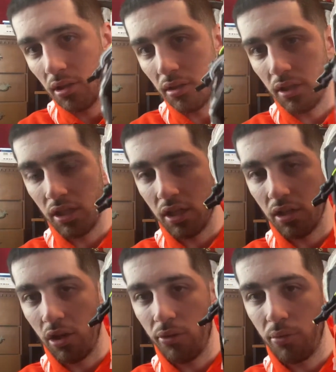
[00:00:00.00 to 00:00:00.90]
the uh,
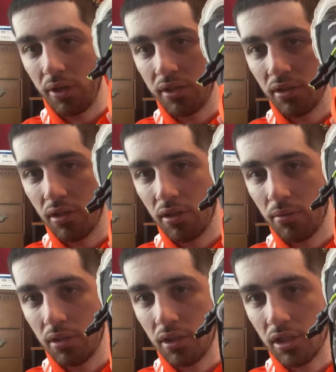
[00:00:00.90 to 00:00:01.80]
off-whites are
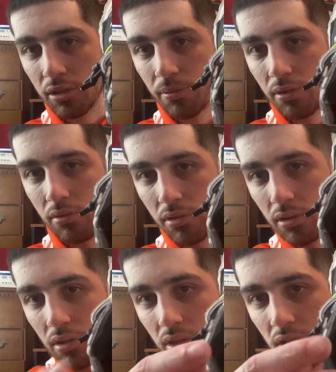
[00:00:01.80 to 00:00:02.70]
with the exposed
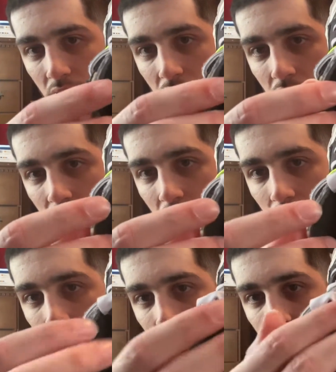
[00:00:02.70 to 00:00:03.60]

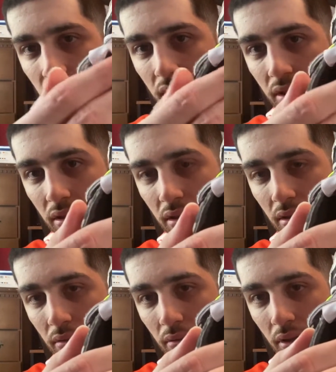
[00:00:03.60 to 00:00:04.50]
little, like,
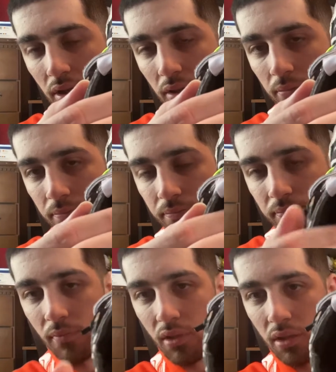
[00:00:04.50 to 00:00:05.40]
um,
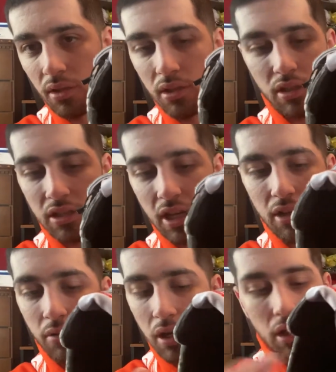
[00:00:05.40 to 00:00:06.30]
it's not.
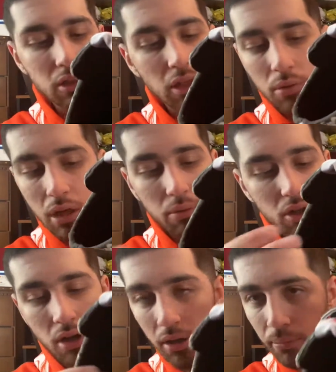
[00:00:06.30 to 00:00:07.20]
I, don't, I, don't, I want to
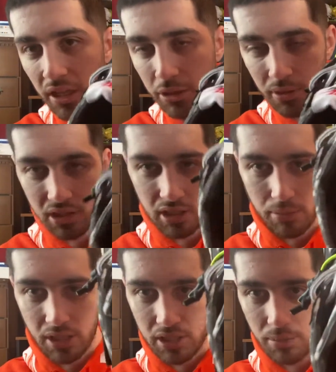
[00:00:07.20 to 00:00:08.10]
call it mesh, but it's not
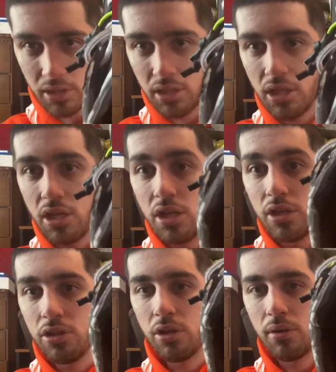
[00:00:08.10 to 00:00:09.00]
mesh. But
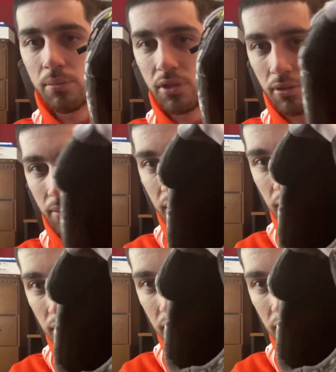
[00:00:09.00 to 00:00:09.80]
you know what I'm talking about.